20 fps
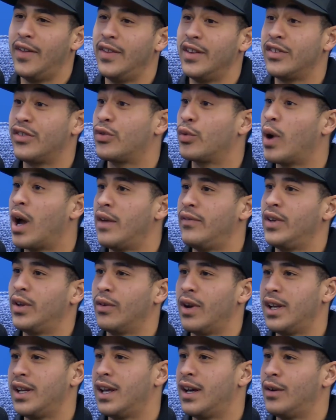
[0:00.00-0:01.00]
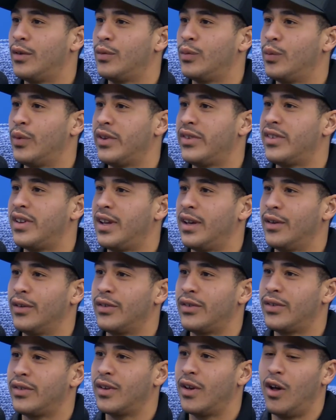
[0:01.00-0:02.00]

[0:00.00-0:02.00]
that's thriving right now with sales.